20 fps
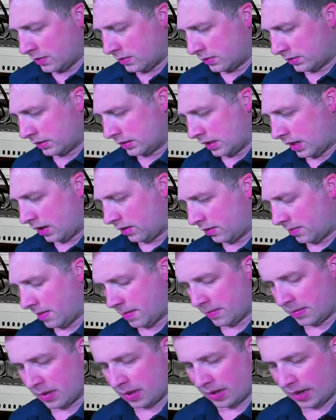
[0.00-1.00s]
was not
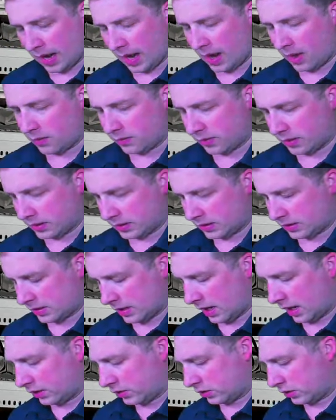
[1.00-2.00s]
remembering how
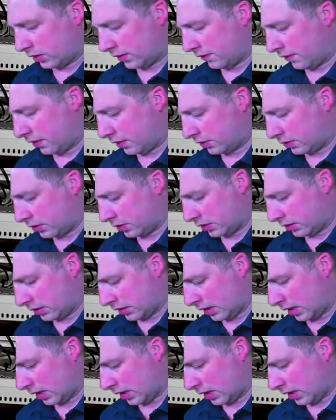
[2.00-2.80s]
this actually functions.